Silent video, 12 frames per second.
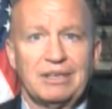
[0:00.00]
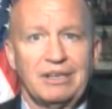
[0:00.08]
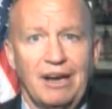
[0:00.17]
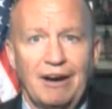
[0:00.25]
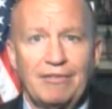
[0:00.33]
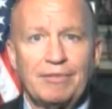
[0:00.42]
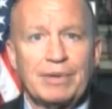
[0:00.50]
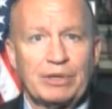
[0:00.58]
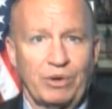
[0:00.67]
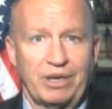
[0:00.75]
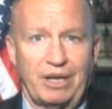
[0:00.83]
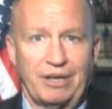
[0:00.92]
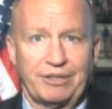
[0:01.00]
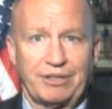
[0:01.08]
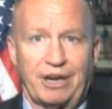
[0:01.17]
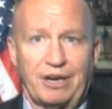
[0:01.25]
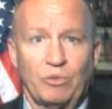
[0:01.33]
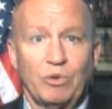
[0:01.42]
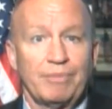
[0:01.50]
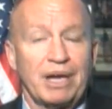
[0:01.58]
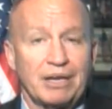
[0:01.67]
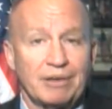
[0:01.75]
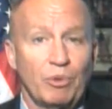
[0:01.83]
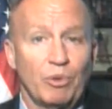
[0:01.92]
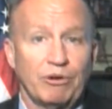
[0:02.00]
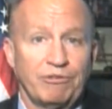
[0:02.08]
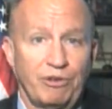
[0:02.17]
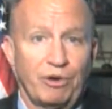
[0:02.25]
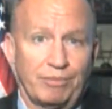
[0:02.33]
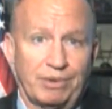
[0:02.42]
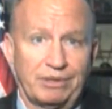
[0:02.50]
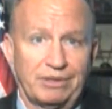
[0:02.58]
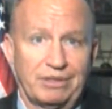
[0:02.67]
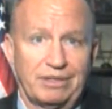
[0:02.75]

government run healthcare will make it more affordable,